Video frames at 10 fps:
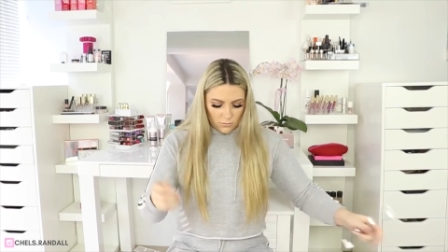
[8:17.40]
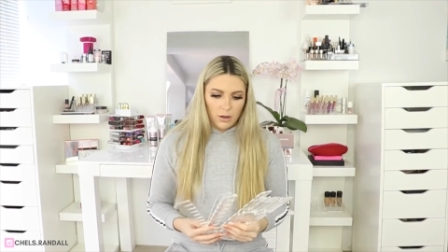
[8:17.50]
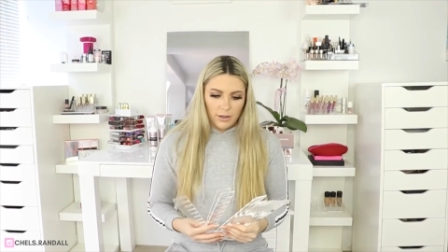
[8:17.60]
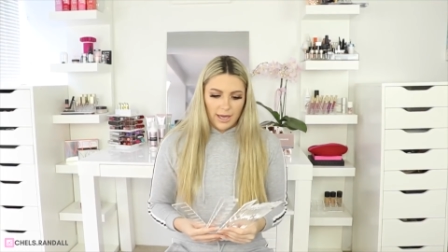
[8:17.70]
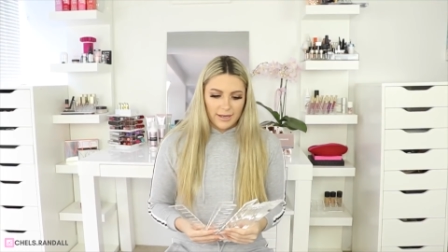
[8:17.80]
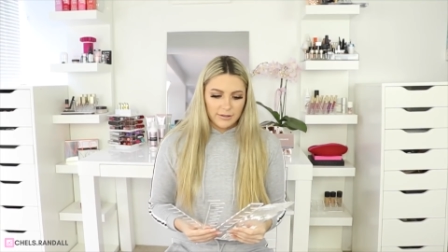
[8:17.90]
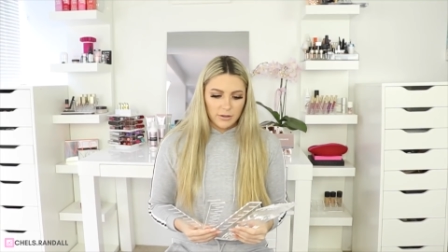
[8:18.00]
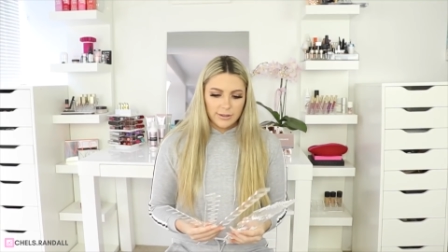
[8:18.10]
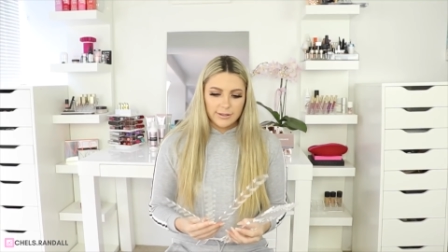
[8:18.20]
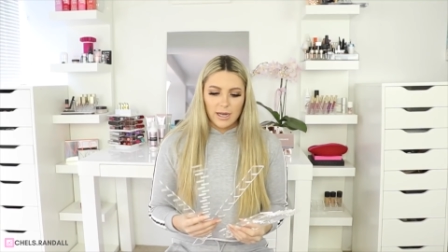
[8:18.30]
Okay,
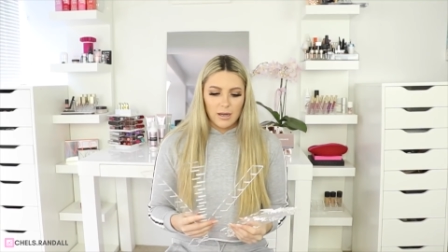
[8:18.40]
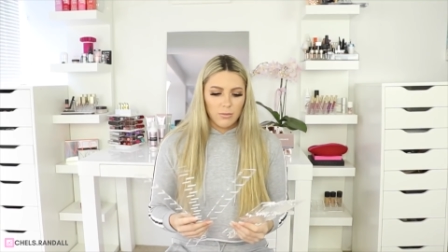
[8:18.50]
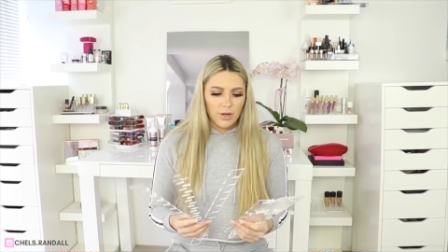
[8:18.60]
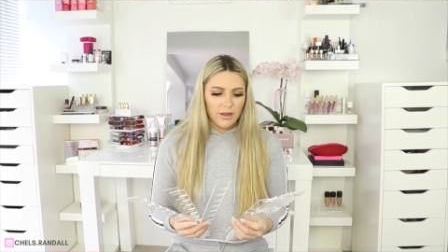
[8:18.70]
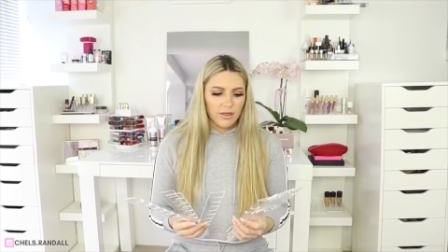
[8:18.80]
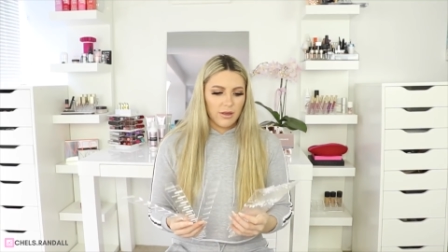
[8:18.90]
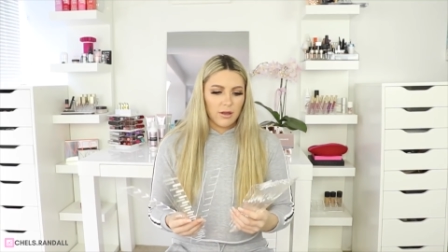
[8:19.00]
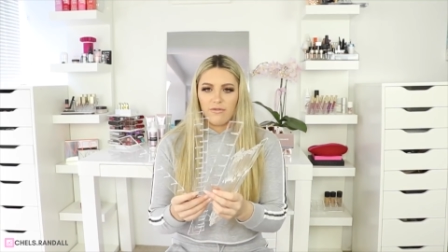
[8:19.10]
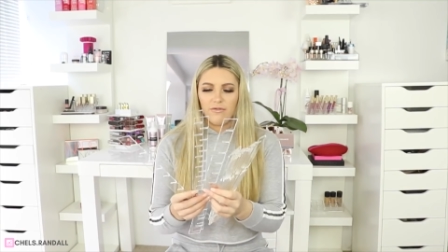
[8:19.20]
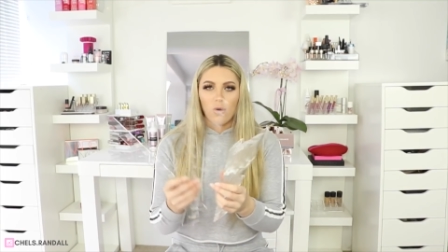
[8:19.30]
so it's come with
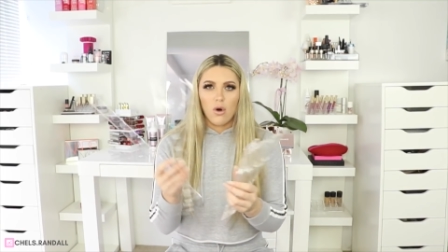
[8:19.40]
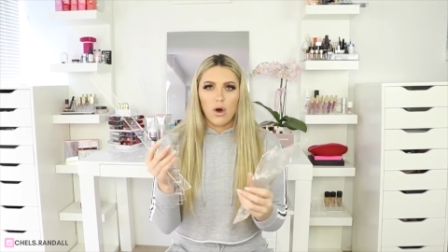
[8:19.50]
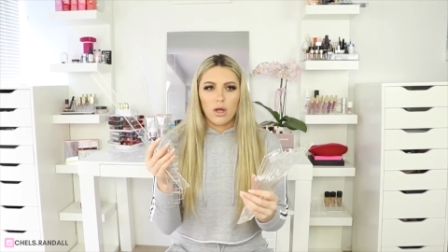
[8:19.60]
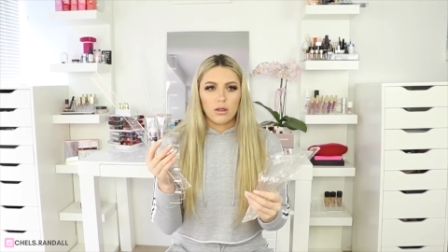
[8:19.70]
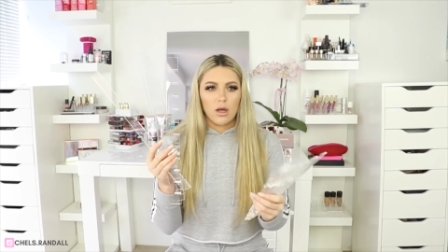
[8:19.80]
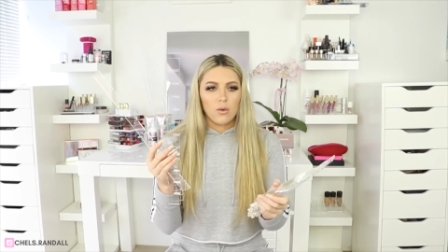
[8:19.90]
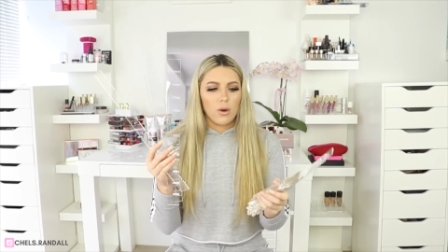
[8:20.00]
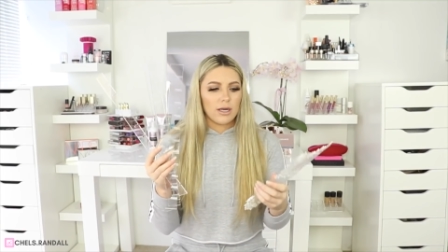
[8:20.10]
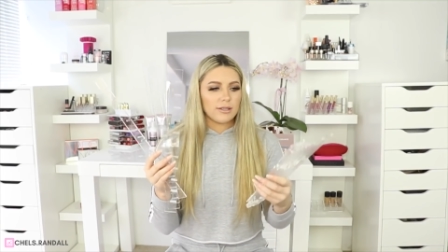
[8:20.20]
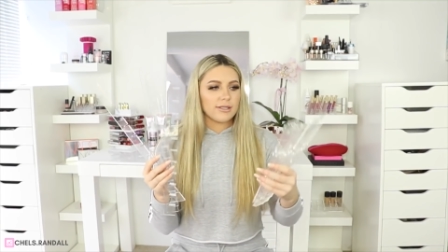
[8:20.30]
4 long
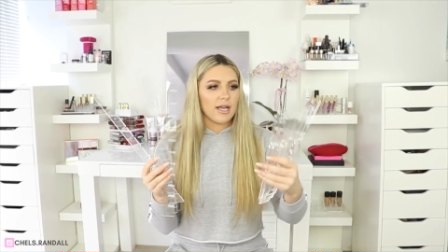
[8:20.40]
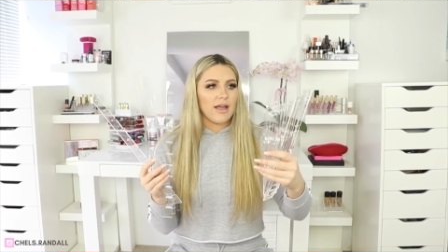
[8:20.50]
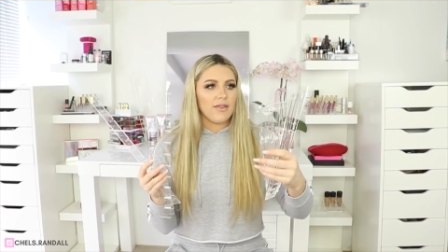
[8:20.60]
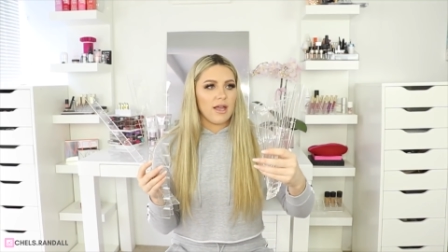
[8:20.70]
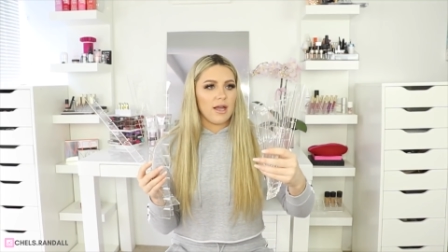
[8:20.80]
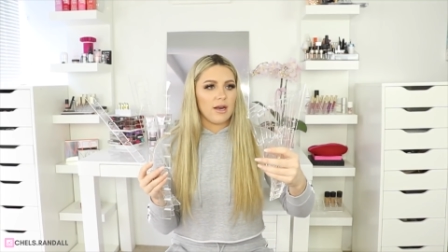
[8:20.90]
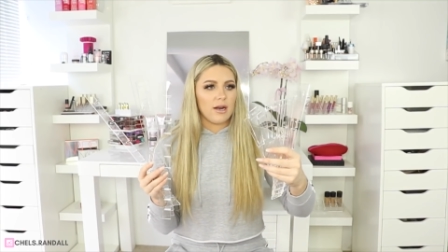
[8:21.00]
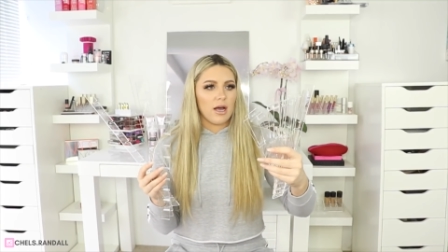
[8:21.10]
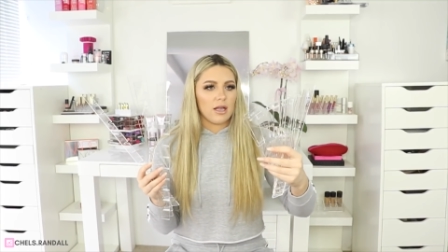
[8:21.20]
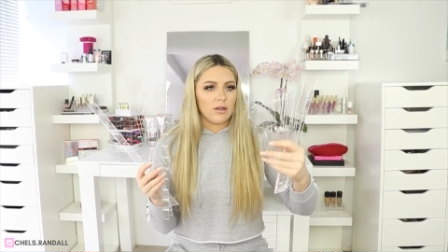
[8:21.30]
ones and
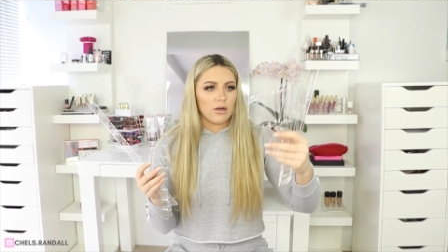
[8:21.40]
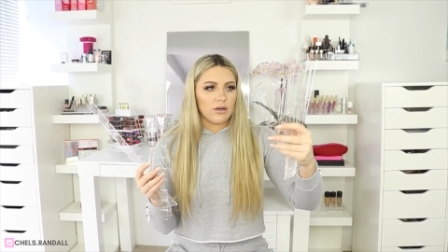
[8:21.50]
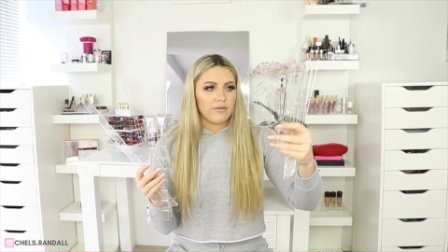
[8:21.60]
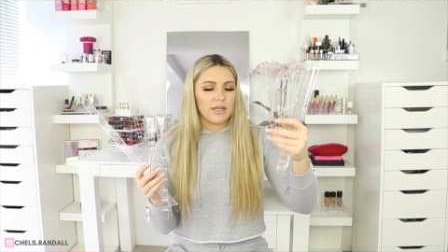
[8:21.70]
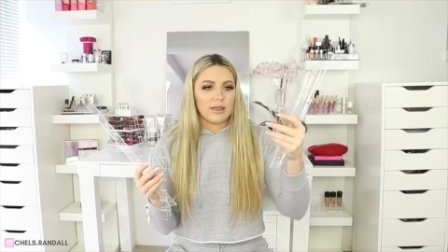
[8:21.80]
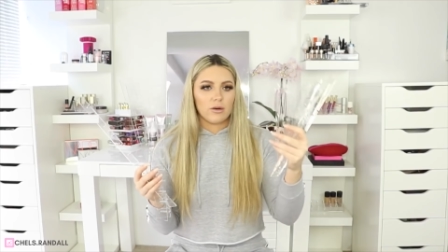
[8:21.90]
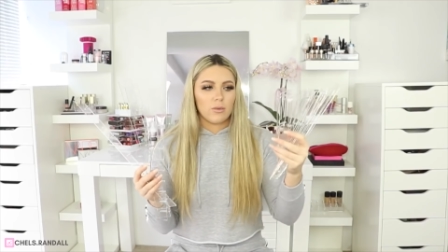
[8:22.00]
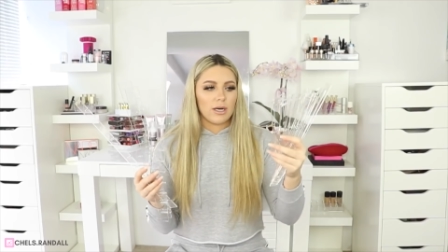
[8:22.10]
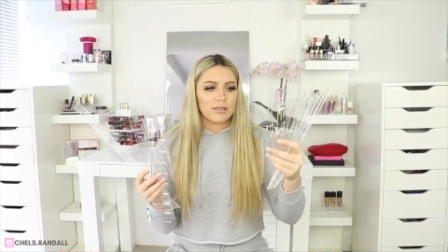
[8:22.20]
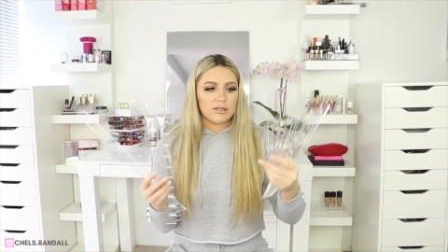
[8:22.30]
then a lot of little
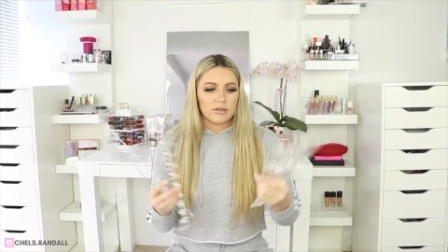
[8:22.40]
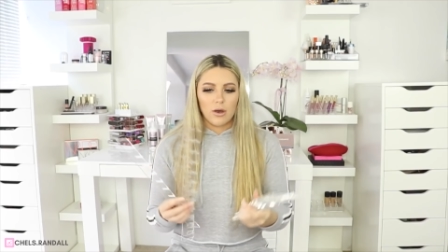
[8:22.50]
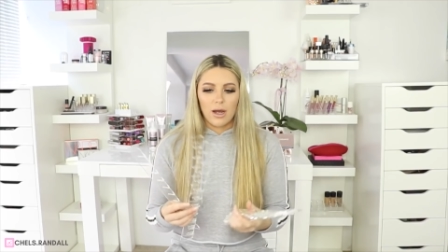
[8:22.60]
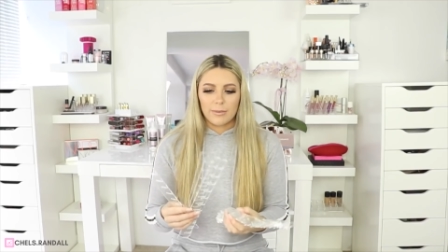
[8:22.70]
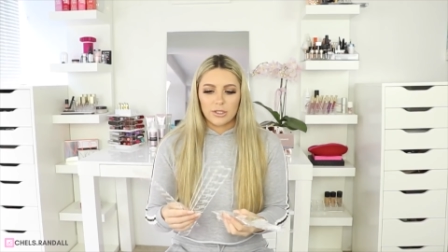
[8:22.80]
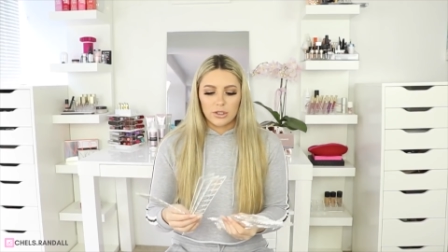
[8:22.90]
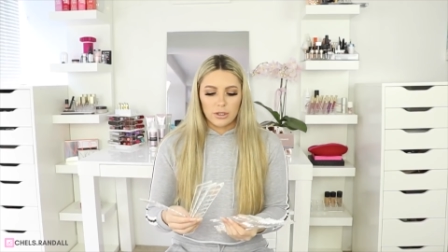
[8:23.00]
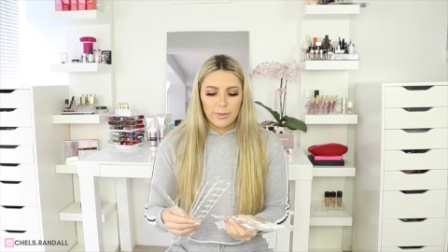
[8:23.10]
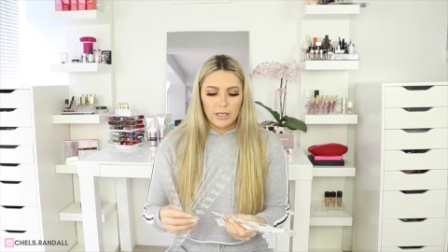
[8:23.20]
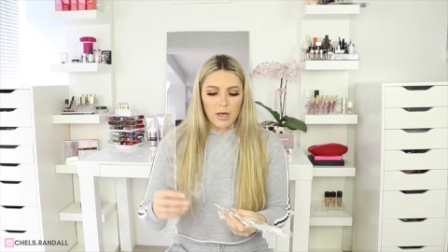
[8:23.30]
ones, so I'm
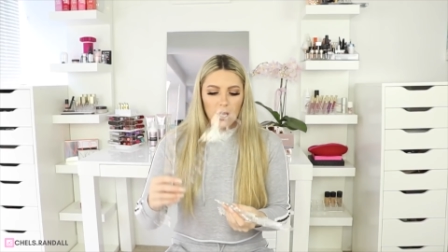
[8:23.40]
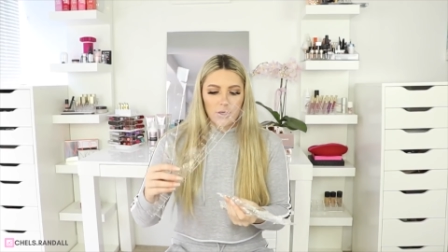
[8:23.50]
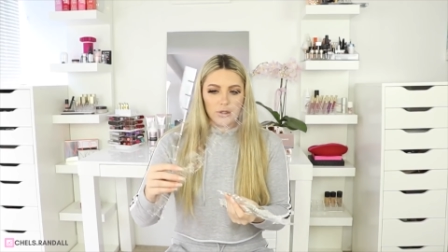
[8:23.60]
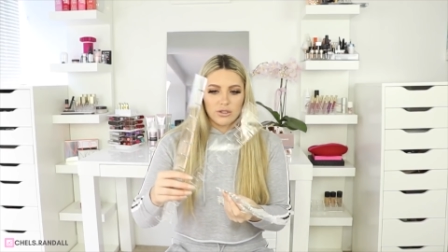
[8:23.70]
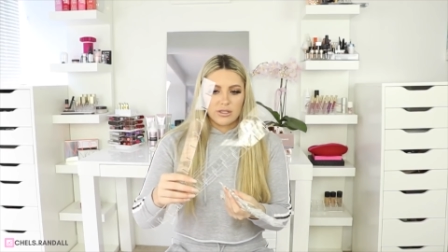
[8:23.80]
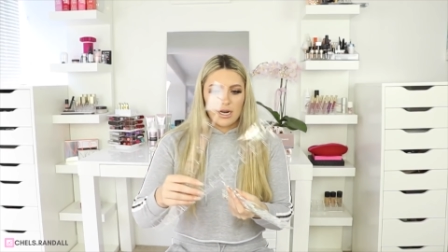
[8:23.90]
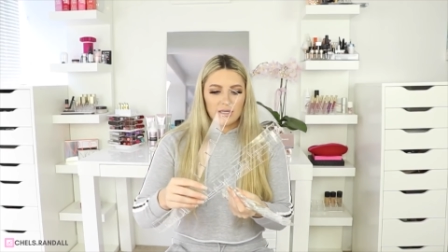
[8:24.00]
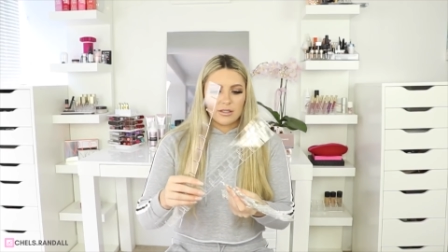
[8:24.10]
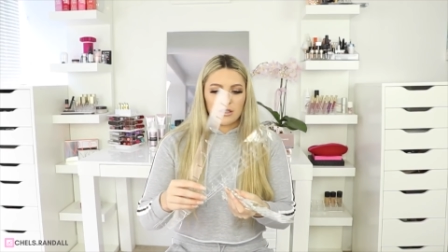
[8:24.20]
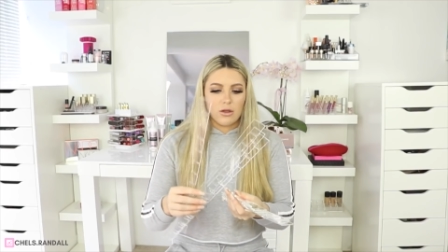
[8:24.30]
assuming you just kind
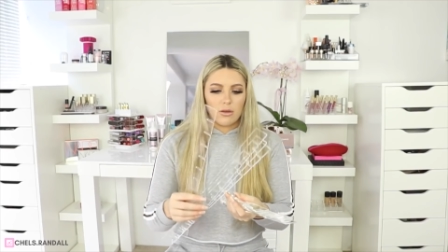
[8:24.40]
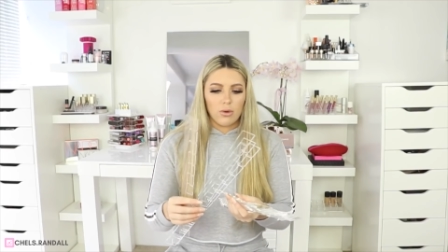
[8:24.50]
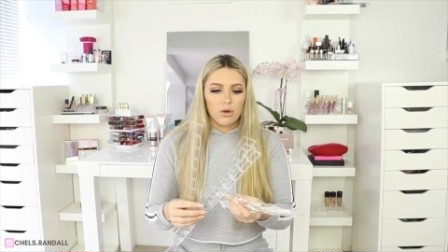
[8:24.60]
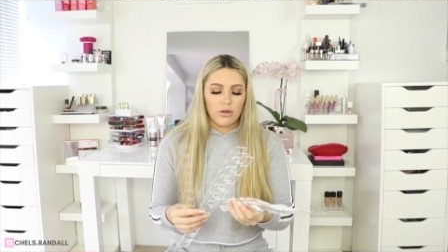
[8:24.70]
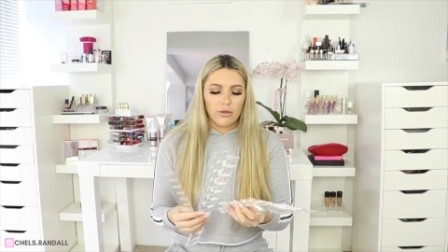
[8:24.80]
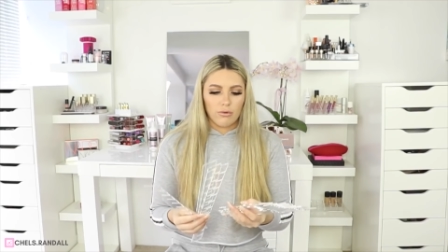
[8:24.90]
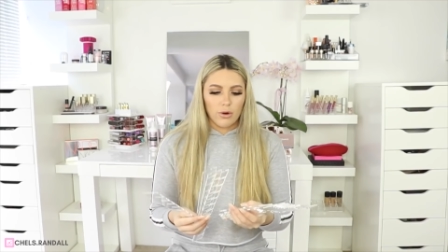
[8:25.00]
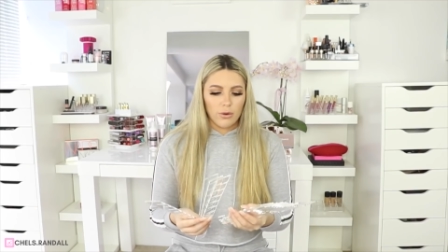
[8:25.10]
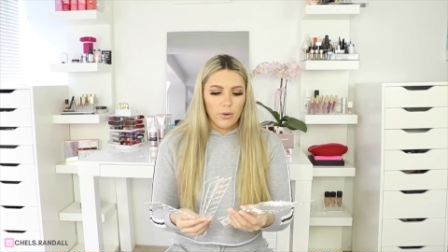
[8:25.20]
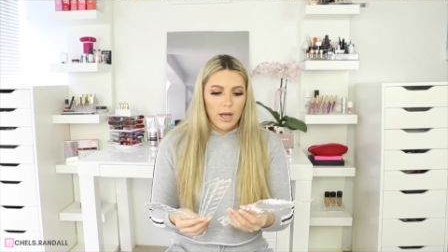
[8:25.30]
of slot them all
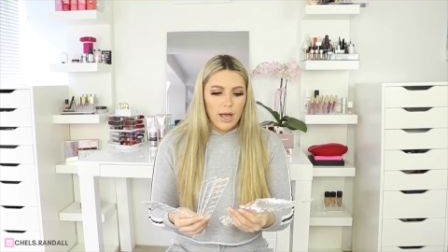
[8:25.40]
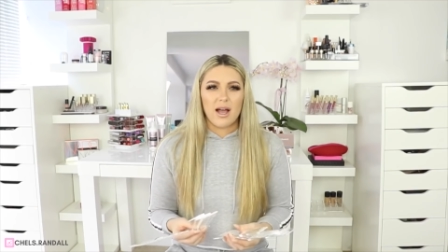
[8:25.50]
through.